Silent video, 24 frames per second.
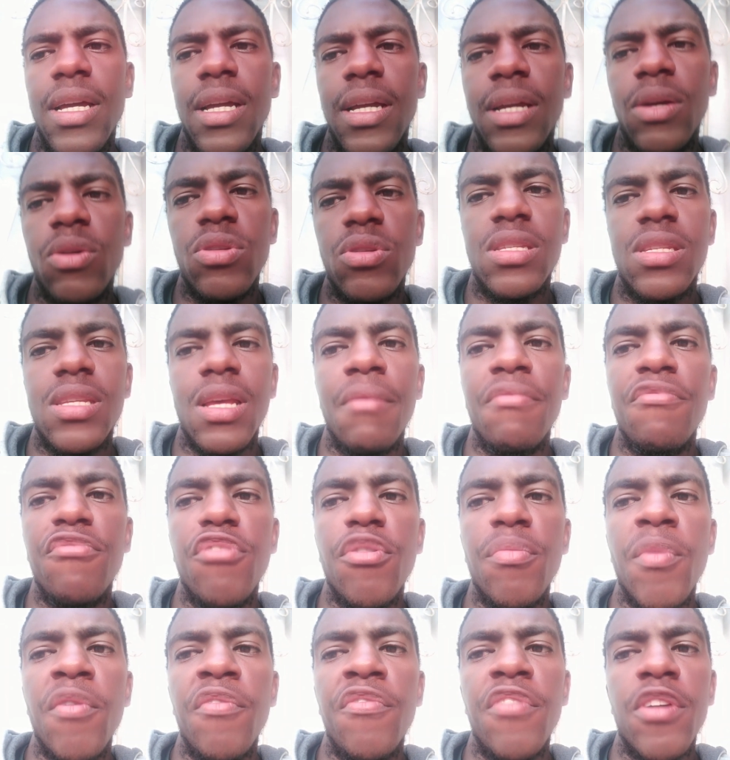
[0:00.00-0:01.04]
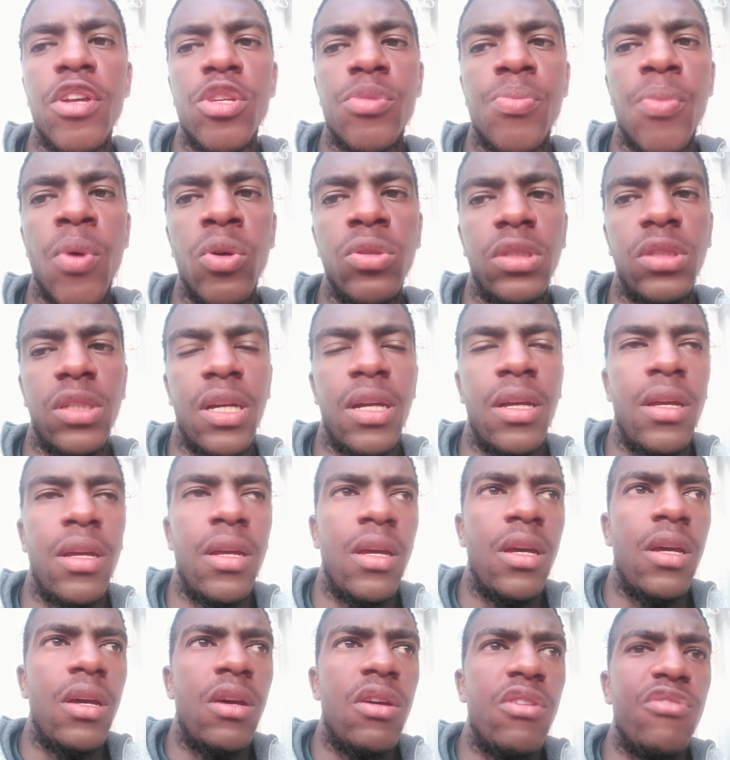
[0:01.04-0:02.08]
got some form of exposure.
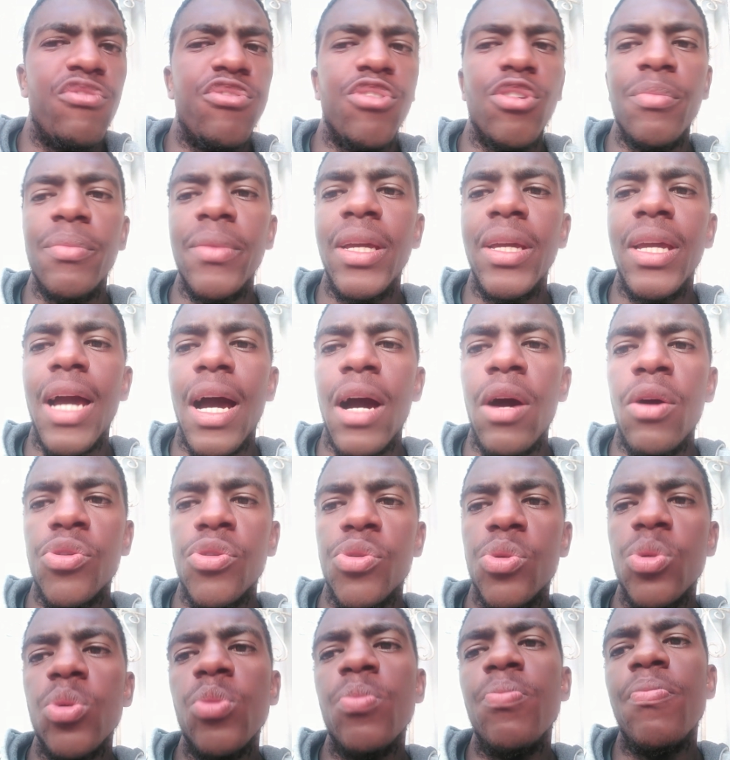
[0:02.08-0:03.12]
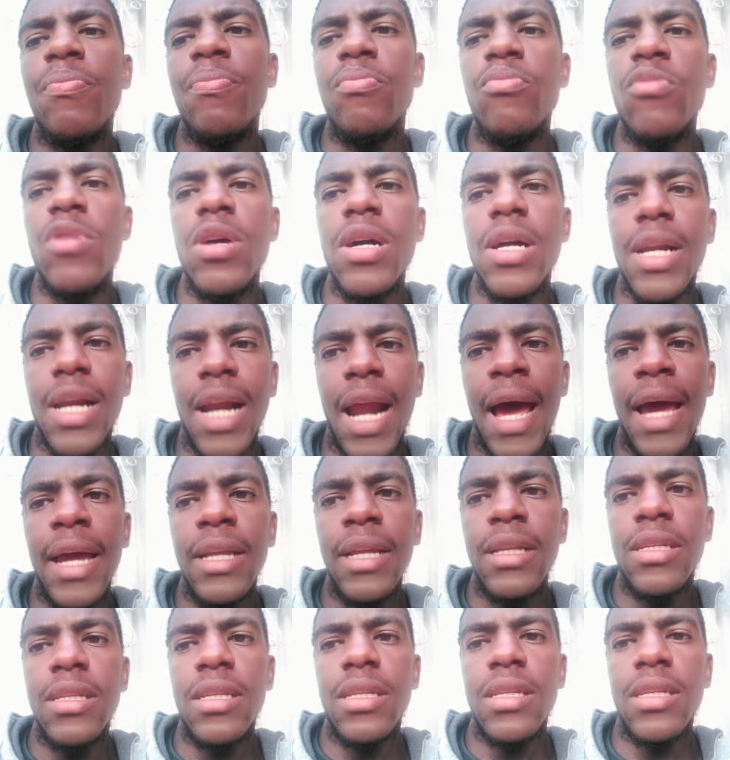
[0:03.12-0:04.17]
For me, I also
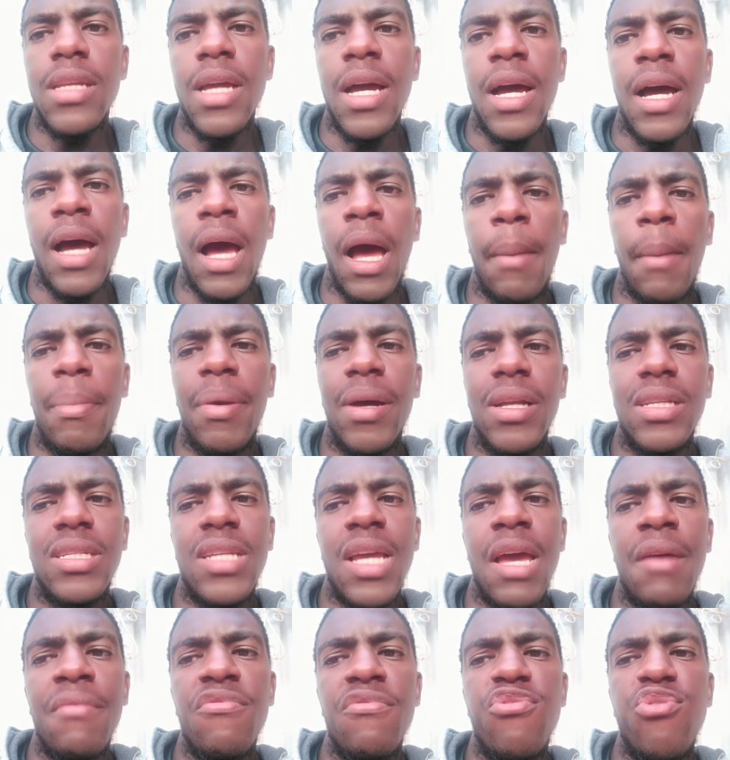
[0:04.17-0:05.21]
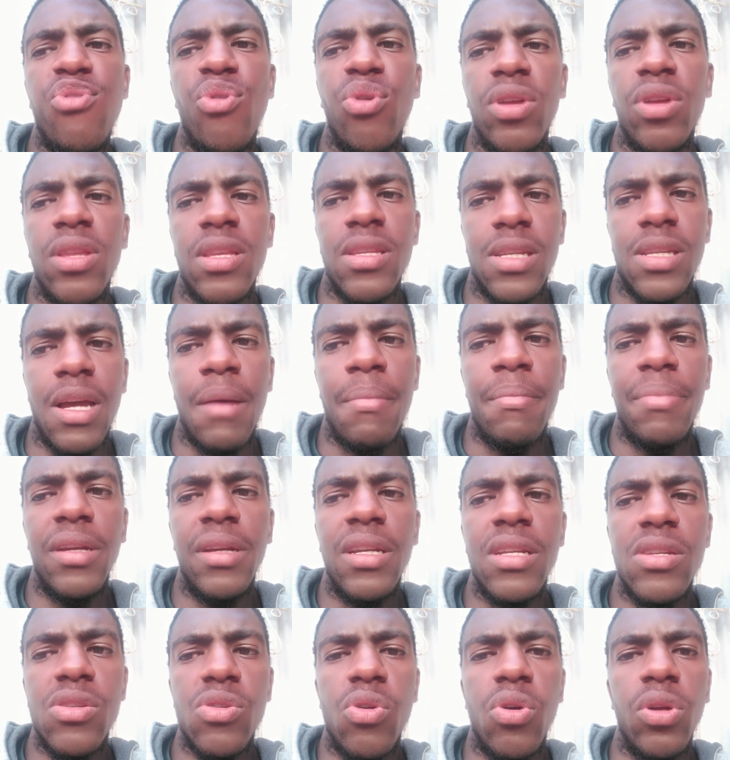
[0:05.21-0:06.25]
write part-time for this
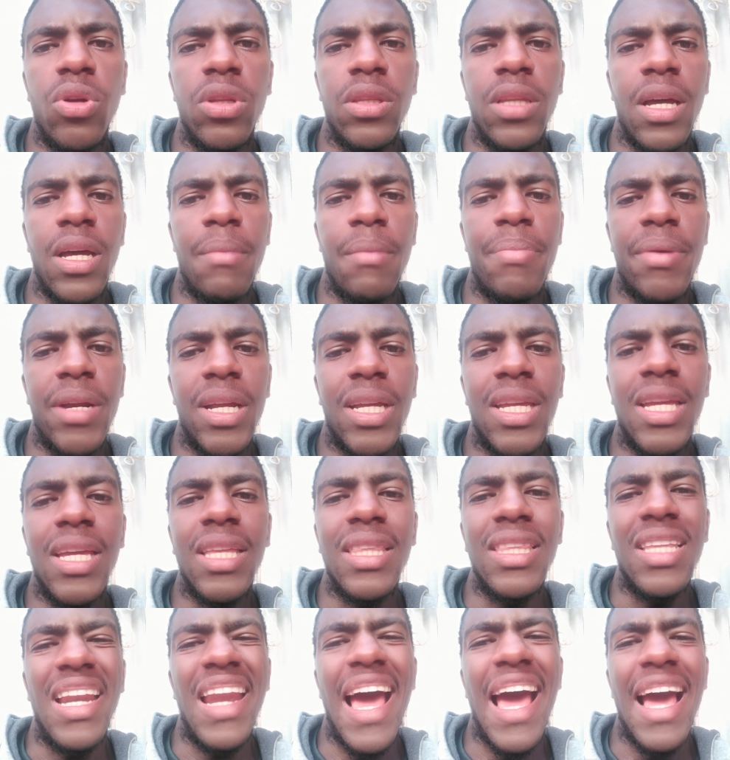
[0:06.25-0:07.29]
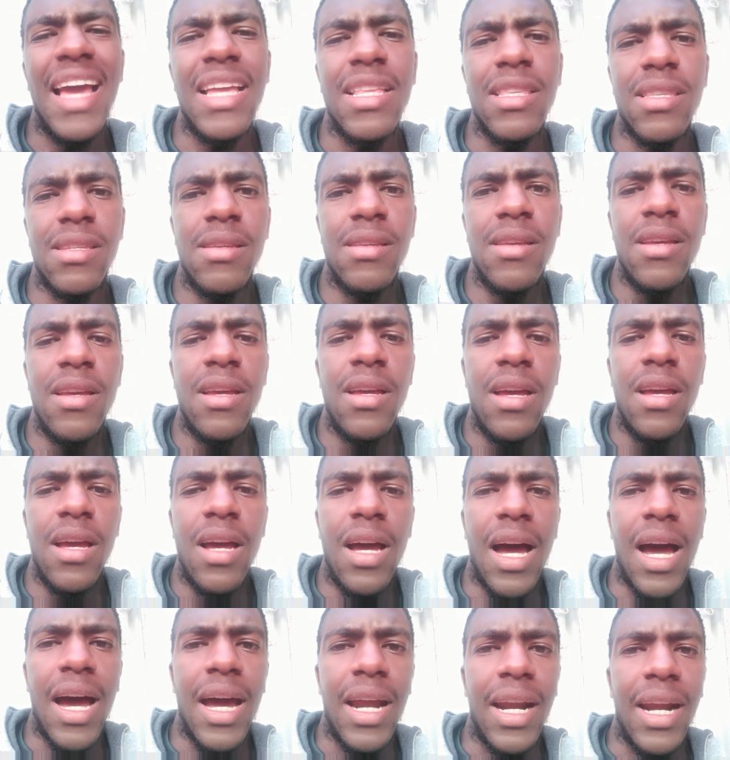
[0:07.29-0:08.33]
company. It's called Breaking the Lines.
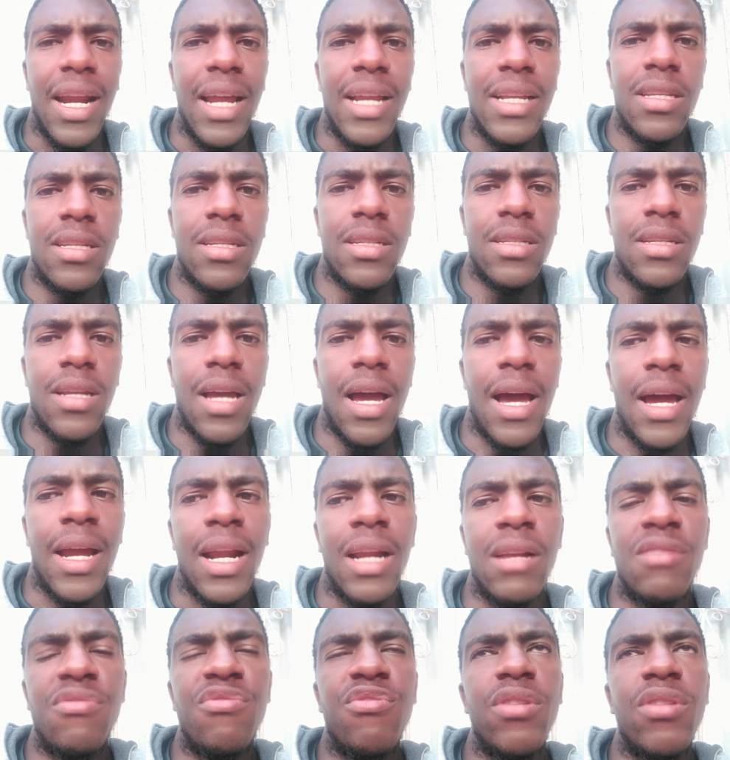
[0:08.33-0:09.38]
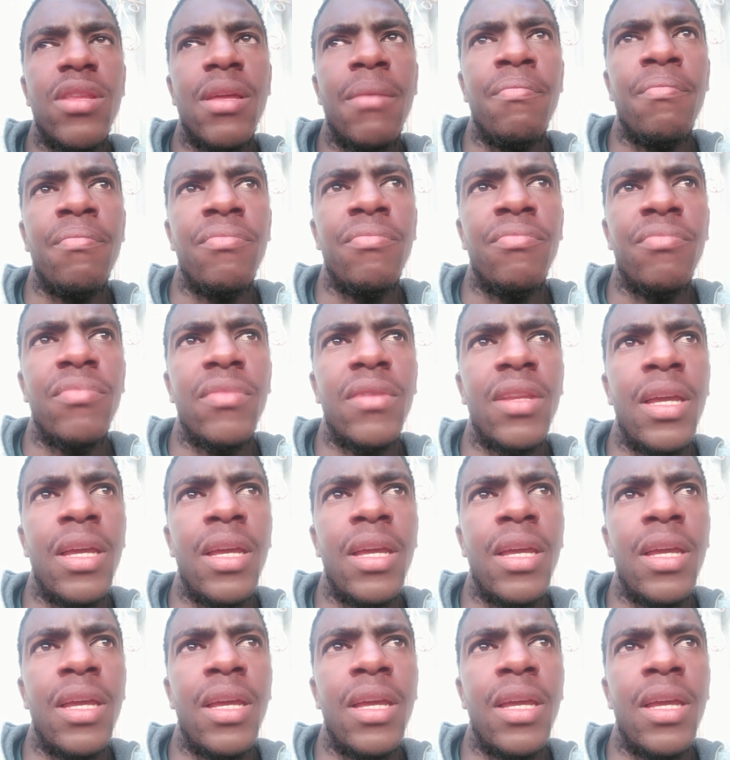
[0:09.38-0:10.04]
I write for them